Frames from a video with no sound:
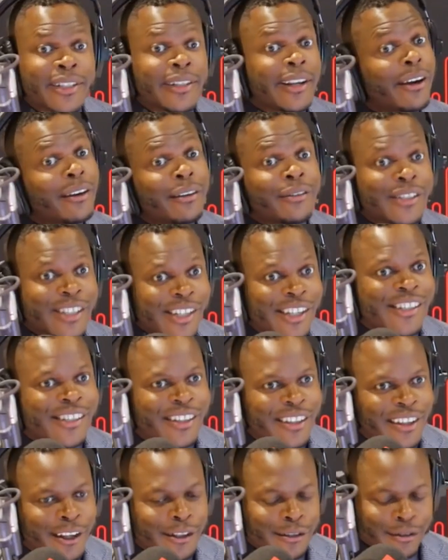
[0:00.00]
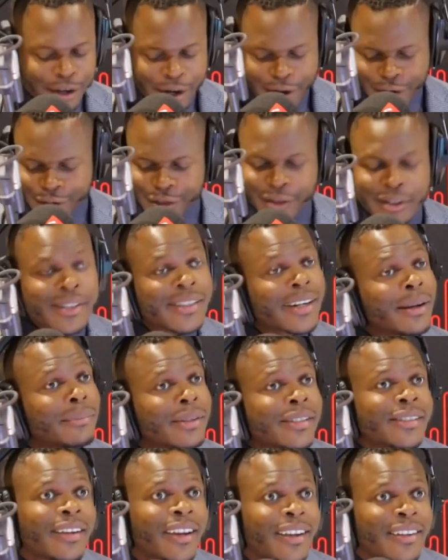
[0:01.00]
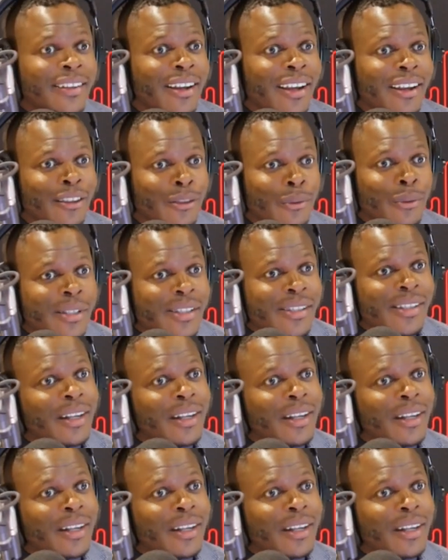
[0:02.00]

ukuthi kule conversation yethu so the stomach you will